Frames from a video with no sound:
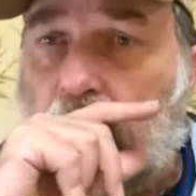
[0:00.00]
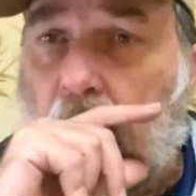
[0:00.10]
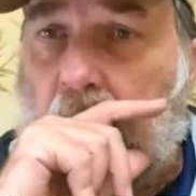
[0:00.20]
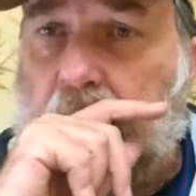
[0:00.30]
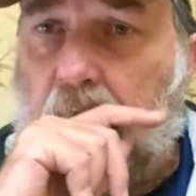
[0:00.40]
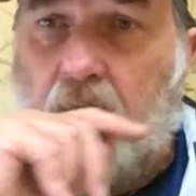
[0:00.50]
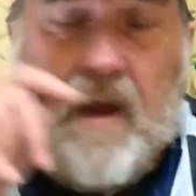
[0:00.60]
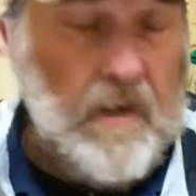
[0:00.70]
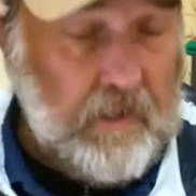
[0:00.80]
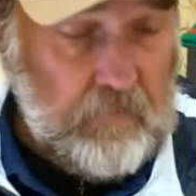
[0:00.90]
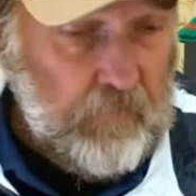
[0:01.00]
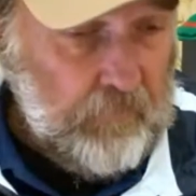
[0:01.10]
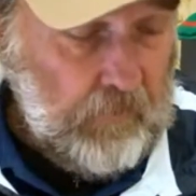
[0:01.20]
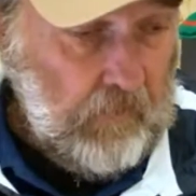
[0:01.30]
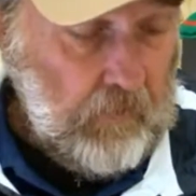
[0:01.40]
Why is a lot of hate against
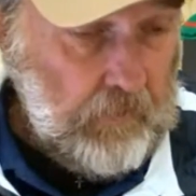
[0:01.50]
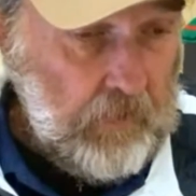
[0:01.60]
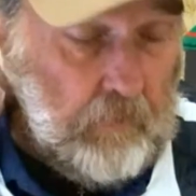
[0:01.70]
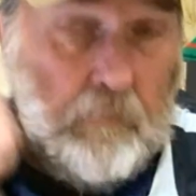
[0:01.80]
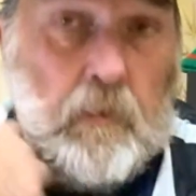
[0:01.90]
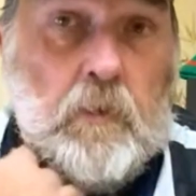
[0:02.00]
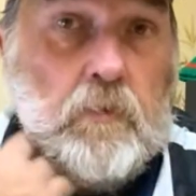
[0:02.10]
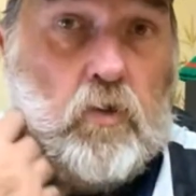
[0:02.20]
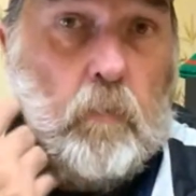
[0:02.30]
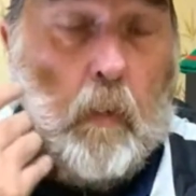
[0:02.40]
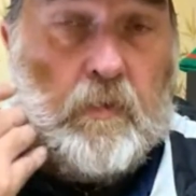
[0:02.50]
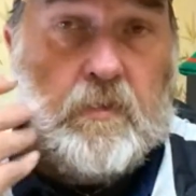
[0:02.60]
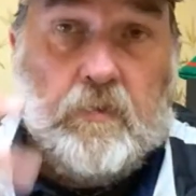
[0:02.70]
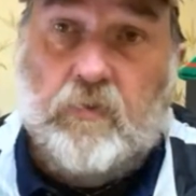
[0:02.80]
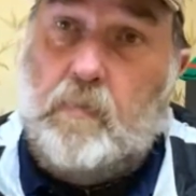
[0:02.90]
Virat? I don't know. Tall poppy
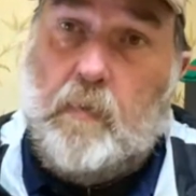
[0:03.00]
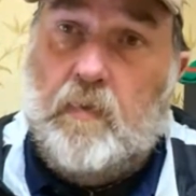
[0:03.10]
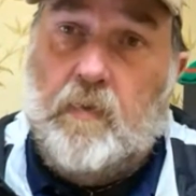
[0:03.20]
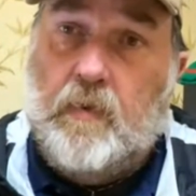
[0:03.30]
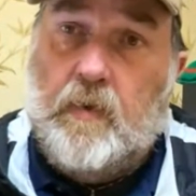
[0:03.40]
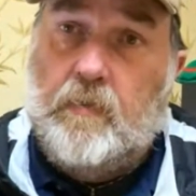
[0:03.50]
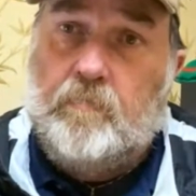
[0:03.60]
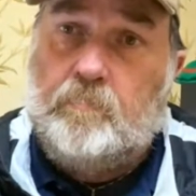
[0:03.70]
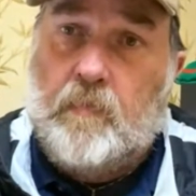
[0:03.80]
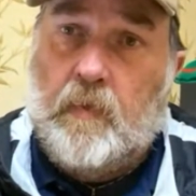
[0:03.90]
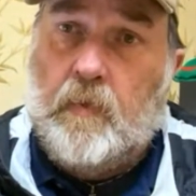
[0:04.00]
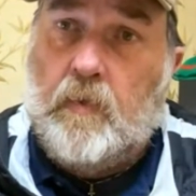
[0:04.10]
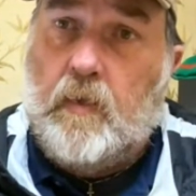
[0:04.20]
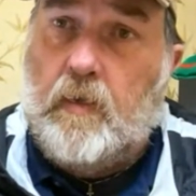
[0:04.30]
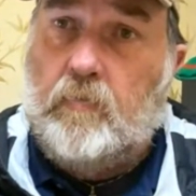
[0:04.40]
syndrome, maybe? I don't know.
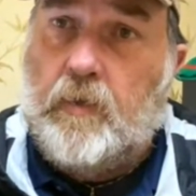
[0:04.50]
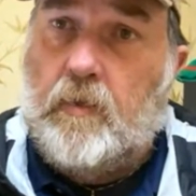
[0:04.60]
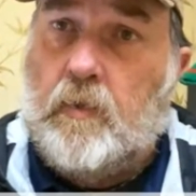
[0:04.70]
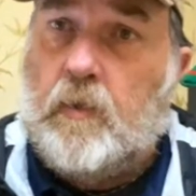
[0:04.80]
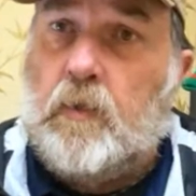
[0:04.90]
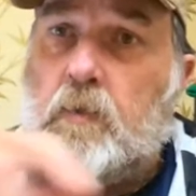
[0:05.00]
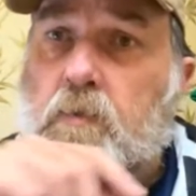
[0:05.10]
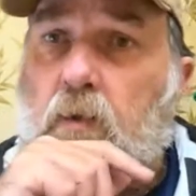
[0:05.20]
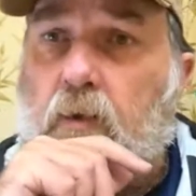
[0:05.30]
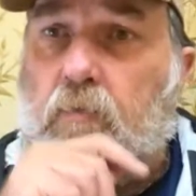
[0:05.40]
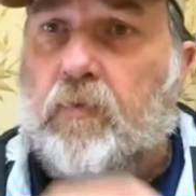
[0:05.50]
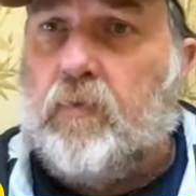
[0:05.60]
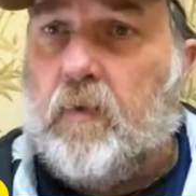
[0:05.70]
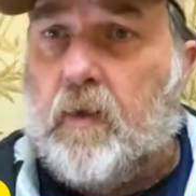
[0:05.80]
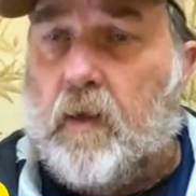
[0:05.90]
I don't really know. Sai
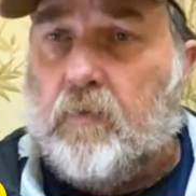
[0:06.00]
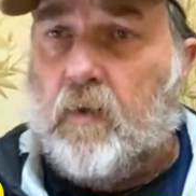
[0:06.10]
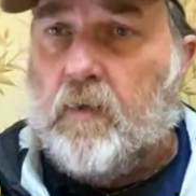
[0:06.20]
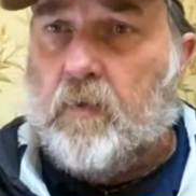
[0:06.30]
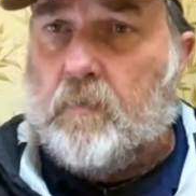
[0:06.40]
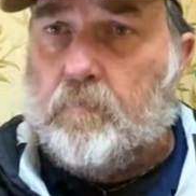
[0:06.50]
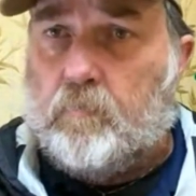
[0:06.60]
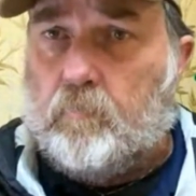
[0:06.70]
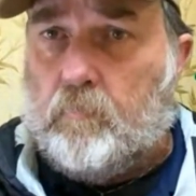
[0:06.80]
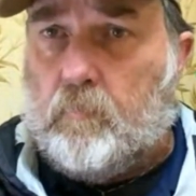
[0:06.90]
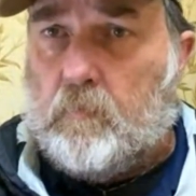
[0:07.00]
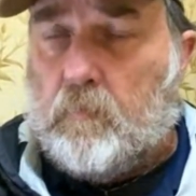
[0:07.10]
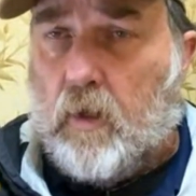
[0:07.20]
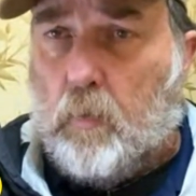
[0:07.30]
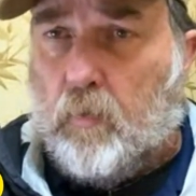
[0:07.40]
Krishna Achanta.
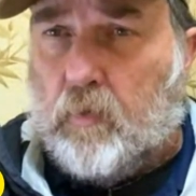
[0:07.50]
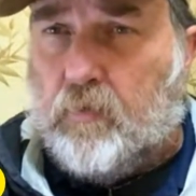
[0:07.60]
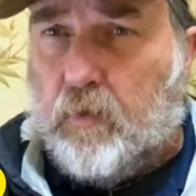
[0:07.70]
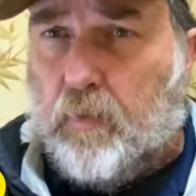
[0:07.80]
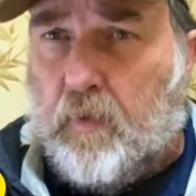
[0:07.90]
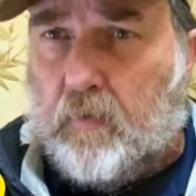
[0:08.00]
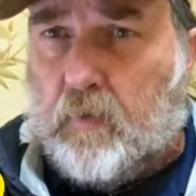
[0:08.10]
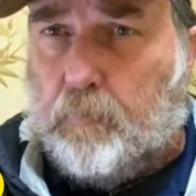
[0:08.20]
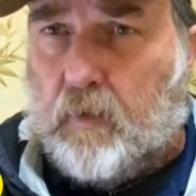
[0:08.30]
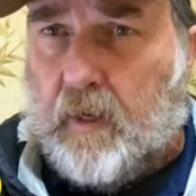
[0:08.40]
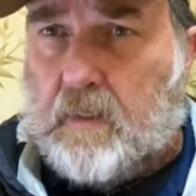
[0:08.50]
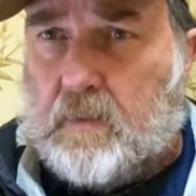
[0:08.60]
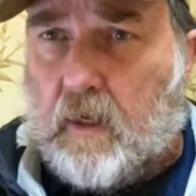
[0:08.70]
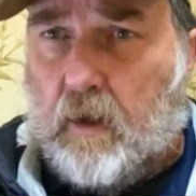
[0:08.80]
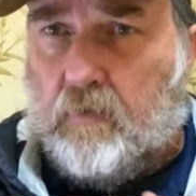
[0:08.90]
I don't know. What do you think the
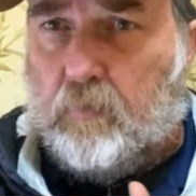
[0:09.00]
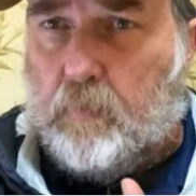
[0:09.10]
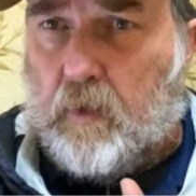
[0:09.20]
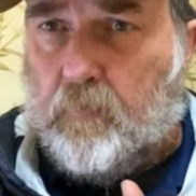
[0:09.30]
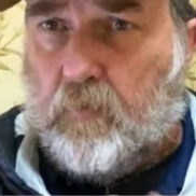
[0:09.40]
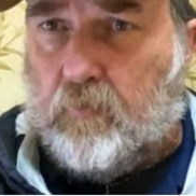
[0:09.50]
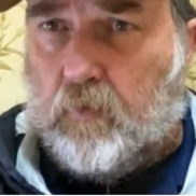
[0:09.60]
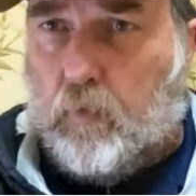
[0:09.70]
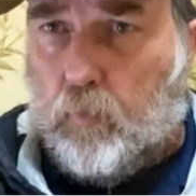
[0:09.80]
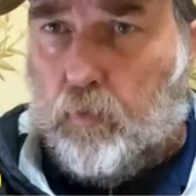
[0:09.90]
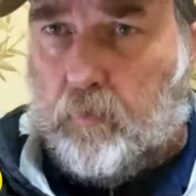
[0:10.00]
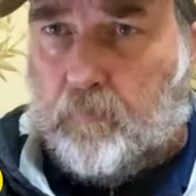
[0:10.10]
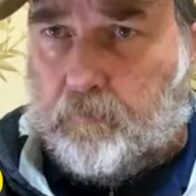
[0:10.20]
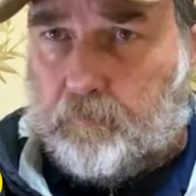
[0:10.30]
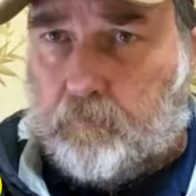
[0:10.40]
plans are going to be for Joe Root
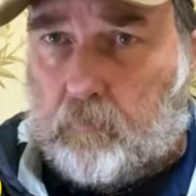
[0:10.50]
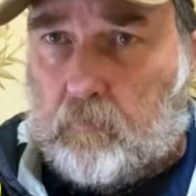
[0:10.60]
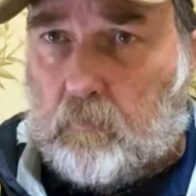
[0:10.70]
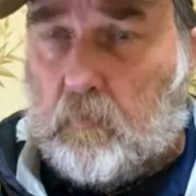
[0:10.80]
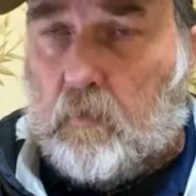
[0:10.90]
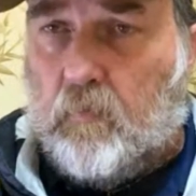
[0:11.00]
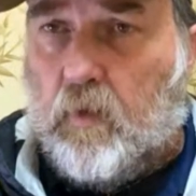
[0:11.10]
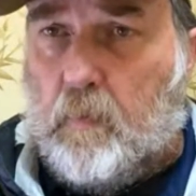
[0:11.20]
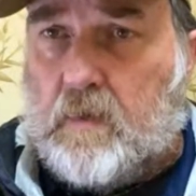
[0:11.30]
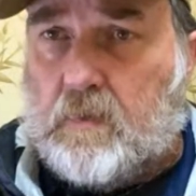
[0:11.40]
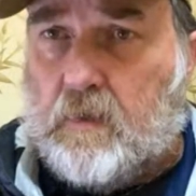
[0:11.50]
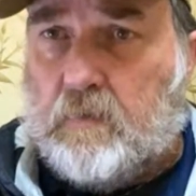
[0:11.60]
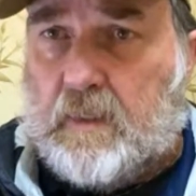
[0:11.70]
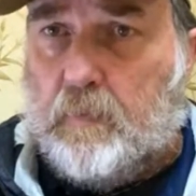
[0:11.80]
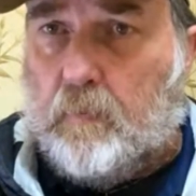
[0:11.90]
for the main
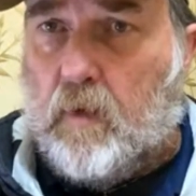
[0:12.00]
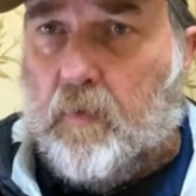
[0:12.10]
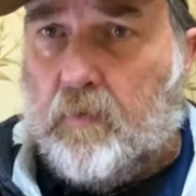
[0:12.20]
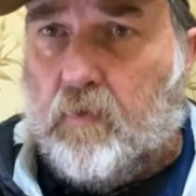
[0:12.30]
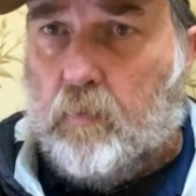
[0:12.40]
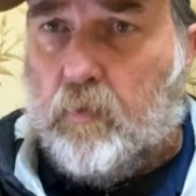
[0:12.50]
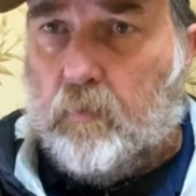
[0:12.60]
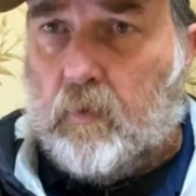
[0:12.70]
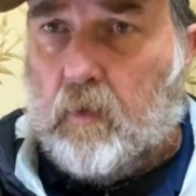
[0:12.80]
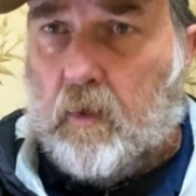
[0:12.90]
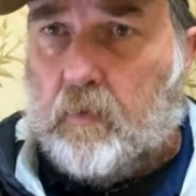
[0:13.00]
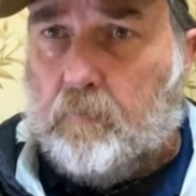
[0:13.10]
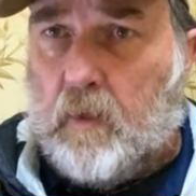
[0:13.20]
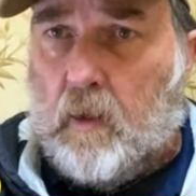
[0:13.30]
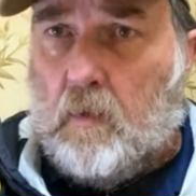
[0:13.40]
series? Keeping in mind that Joe Root, like
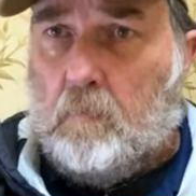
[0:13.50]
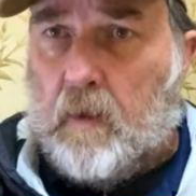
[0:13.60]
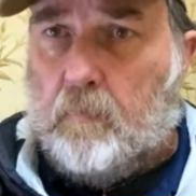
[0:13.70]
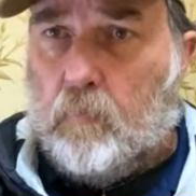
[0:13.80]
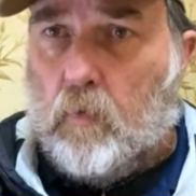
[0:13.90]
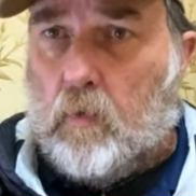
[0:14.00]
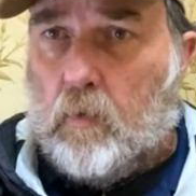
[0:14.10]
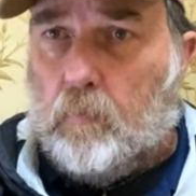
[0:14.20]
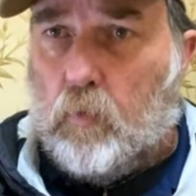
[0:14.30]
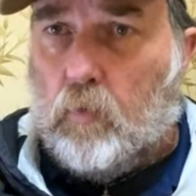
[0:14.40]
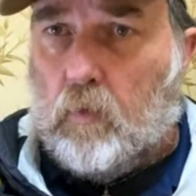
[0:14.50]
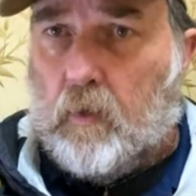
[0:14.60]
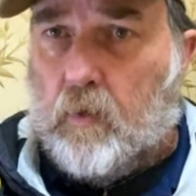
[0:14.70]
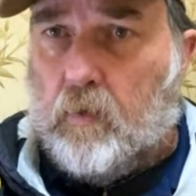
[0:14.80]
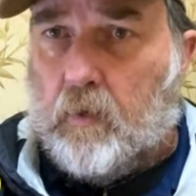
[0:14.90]
that on
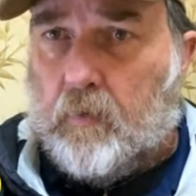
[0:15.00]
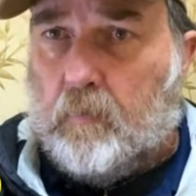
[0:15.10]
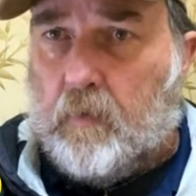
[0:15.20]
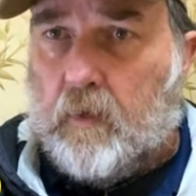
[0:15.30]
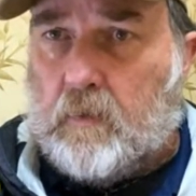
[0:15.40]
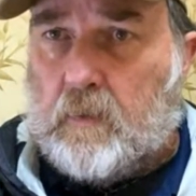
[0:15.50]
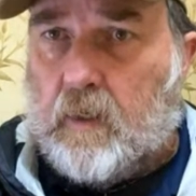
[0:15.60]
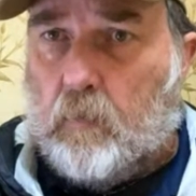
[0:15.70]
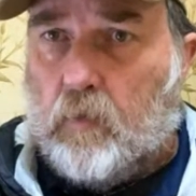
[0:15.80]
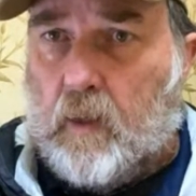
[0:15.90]
ball early in the innings, and